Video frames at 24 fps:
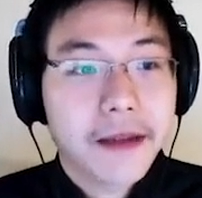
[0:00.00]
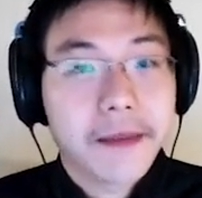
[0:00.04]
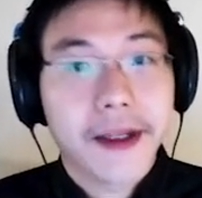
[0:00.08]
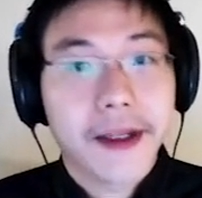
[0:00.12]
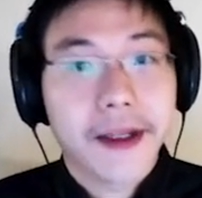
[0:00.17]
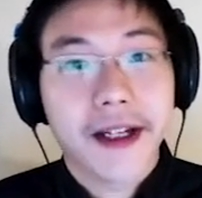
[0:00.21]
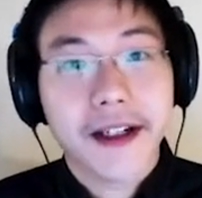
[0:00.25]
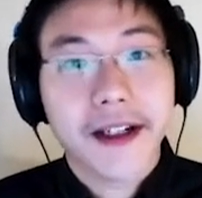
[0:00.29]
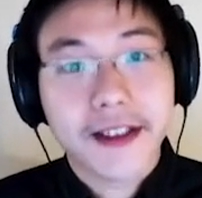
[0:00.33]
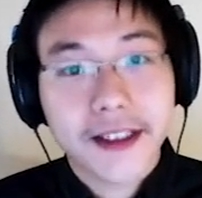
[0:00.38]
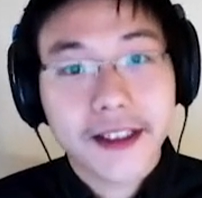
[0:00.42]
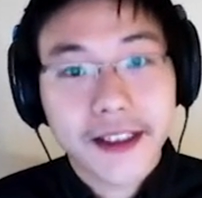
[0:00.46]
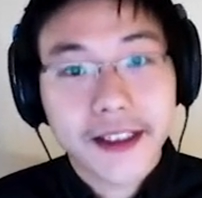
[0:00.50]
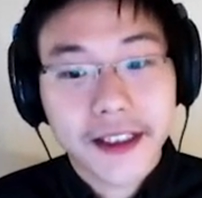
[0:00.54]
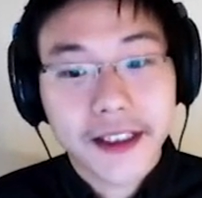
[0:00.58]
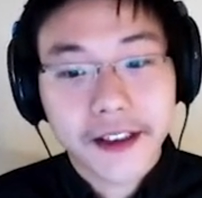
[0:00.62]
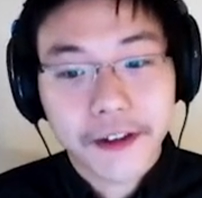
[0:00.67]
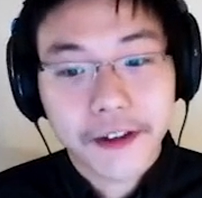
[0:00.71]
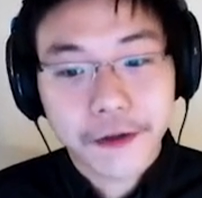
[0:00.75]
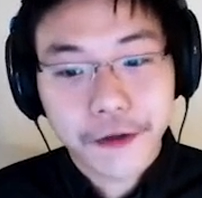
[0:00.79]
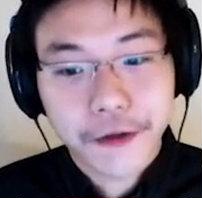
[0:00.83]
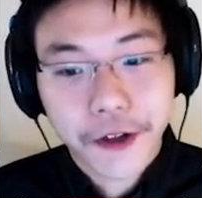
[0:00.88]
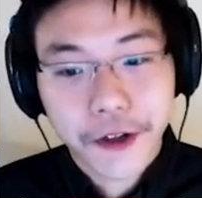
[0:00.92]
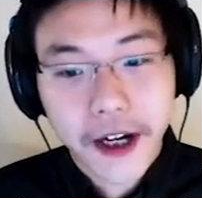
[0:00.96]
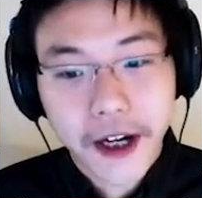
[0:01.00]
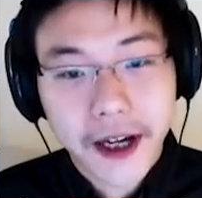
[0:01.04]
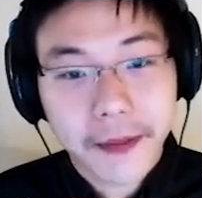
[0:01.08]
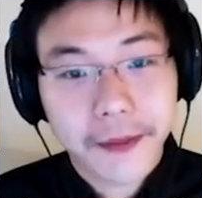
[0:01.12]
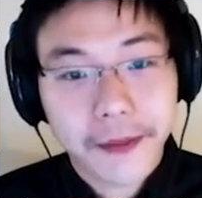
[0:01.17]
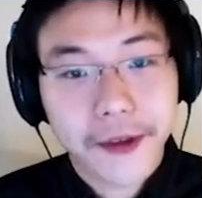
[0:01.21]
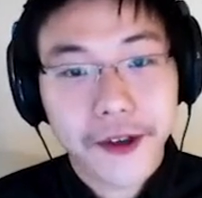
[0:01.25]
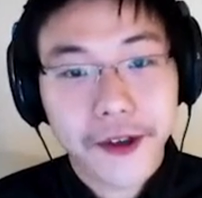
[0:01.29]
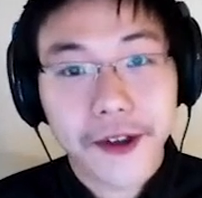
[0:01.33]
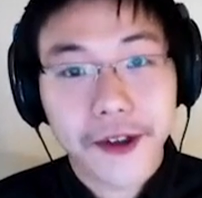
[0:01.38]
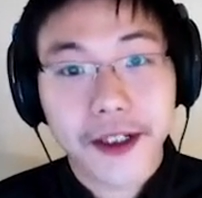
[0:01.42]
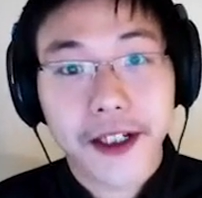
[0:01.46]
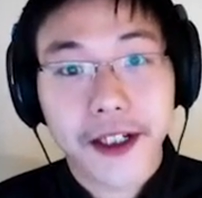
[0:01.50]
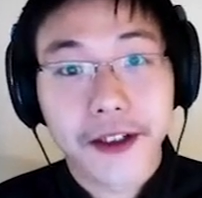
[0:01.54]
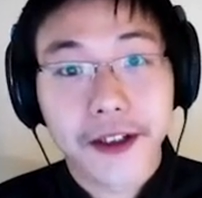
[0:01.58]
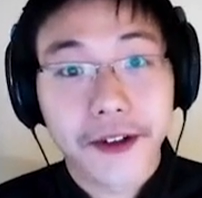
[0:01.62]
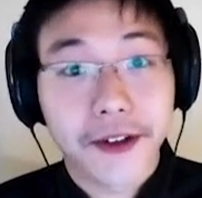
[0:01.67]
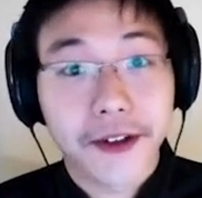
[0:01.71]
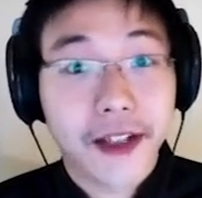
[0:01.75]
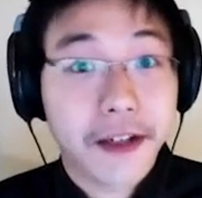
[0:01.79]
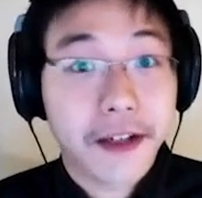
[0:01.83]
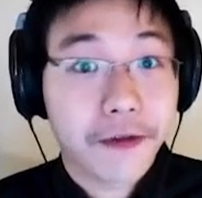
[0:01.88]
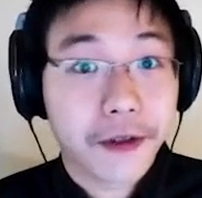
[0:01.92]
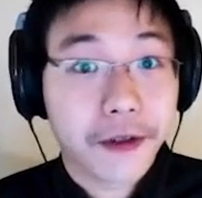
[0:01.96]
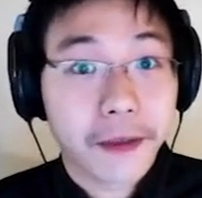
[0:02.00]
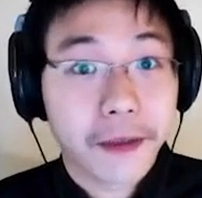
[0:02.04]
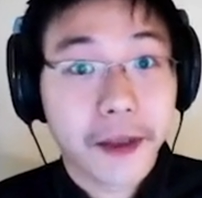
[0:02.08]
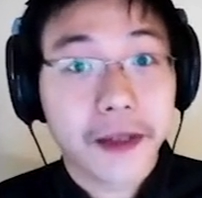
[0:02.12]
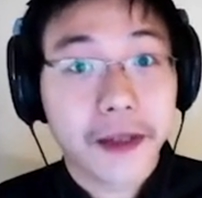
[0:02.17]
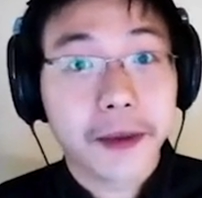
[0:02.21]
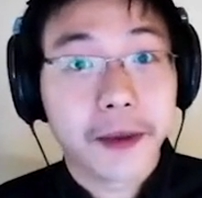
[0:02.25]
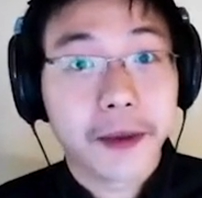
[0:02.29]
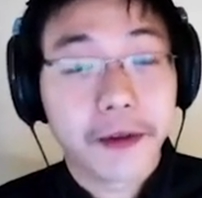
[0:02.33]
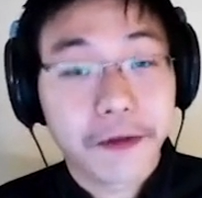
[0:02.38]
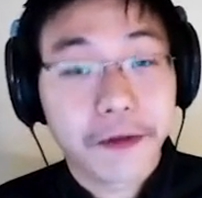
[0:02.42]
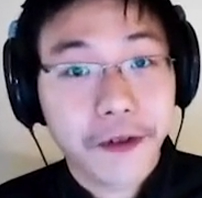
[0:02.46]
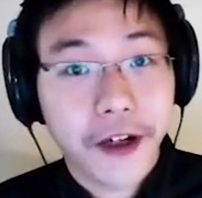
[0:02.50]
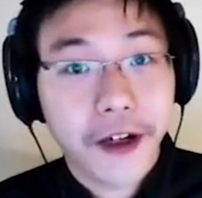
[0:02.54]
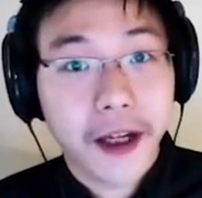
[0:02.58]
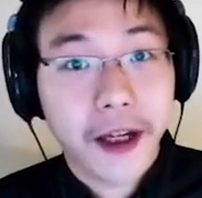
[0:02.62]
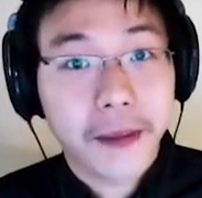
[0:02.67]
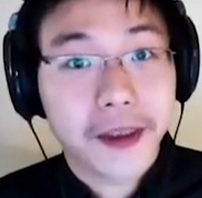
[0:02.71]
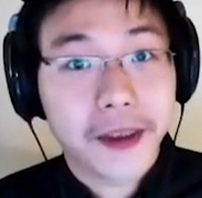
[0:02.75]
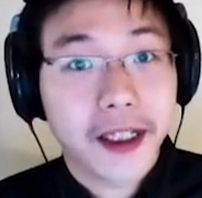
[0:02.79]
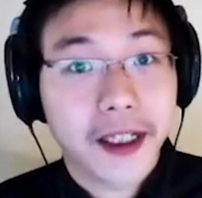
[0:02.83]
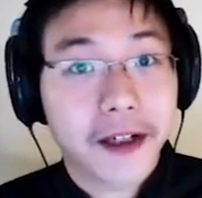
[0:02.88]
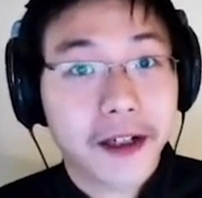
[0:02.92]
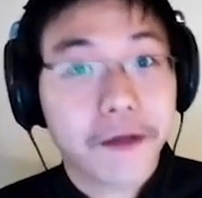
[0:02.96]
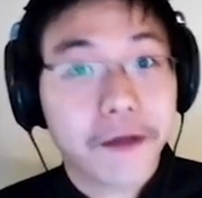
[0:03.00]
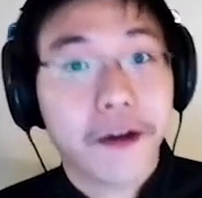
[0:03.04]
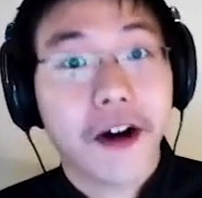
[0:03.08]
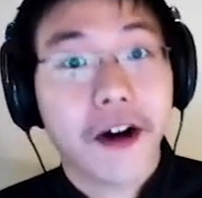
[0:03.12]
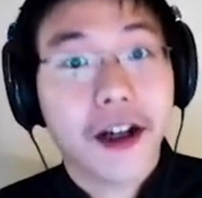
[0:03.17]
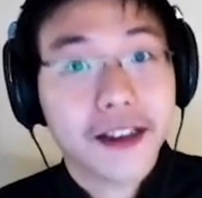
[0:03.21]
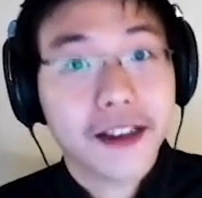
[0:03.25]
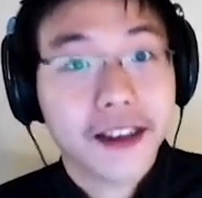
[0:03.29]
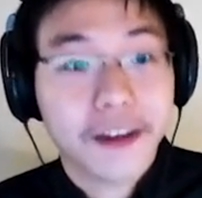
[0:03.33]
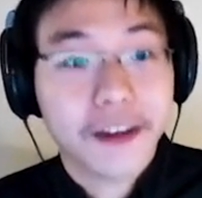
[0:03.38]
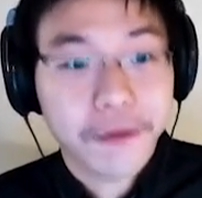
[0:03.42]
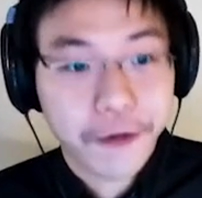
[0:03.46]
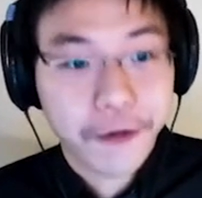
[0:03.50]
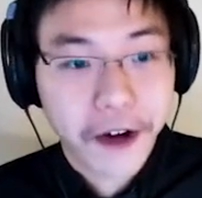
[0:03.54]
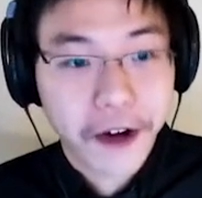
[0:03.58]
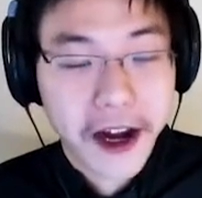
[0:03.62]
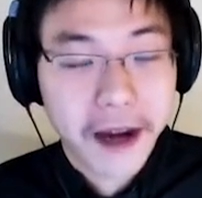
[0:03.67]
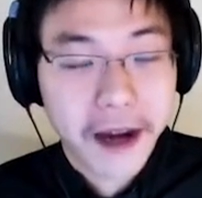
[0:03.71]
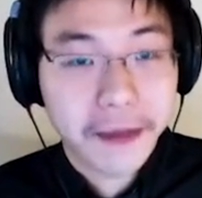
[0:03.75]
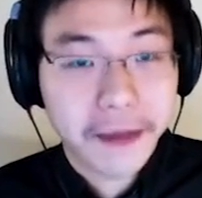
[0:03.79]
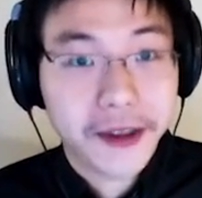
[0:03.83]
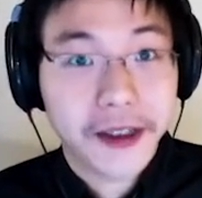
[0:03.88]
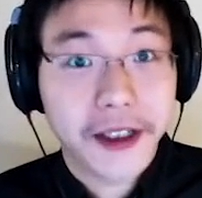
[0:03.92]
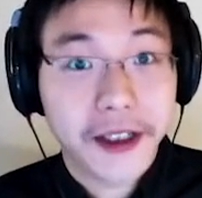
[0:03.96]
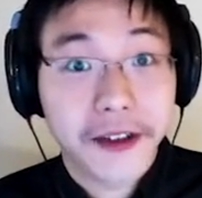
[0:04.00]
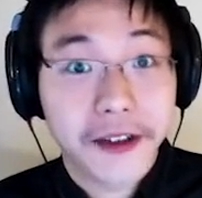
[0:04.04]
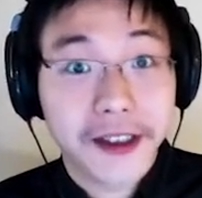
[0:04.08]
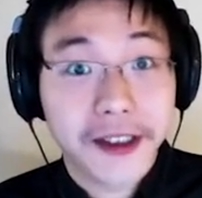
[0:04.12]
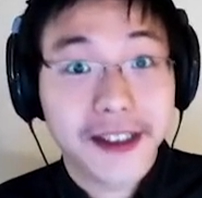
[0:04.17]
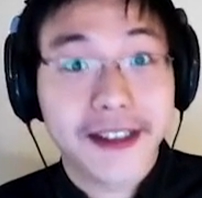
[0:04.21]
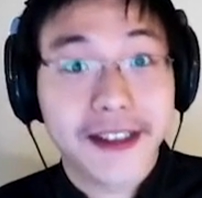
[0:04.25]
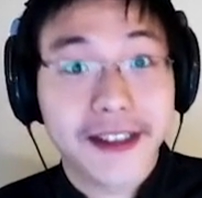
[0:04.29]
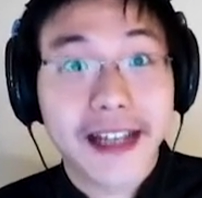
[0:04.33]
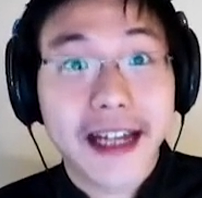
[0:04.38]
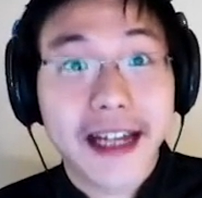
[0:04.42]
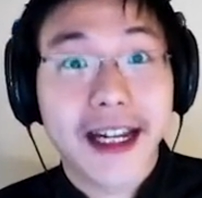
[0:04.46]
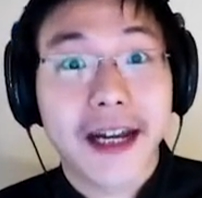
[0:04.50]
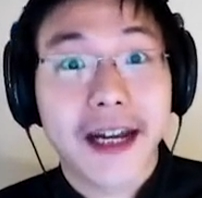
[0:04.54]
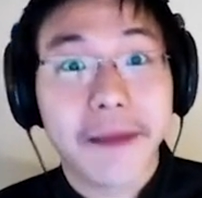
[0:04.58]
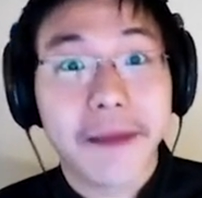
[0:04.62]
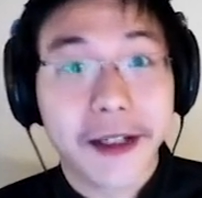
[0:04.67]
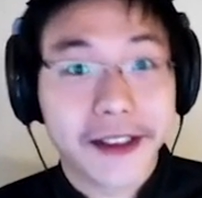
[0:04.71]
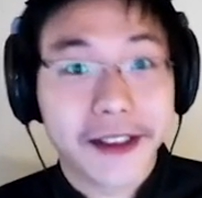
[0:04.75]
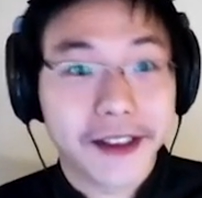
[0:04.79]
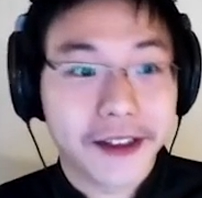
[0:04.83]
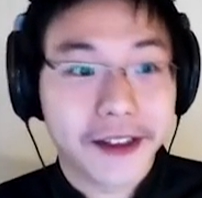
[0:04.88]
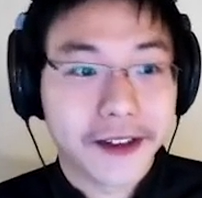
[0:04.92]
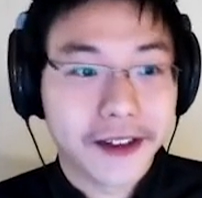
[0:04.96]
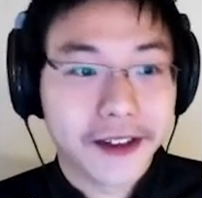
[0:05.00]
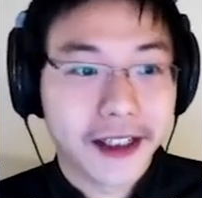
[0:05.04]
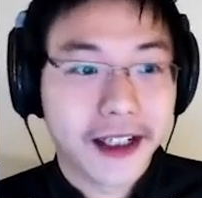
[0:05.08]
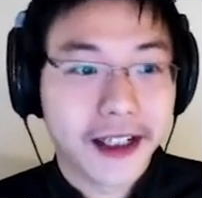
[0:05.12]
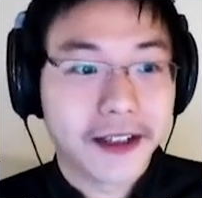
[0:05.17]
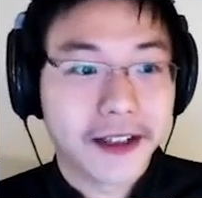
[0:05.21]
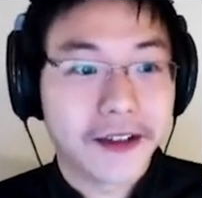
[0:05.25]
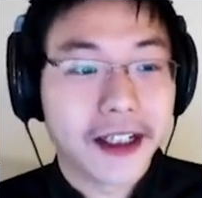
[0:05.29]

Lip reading: Beyond a single frame, you can do that for multiple frames. Across the frames, there is dynamics for it.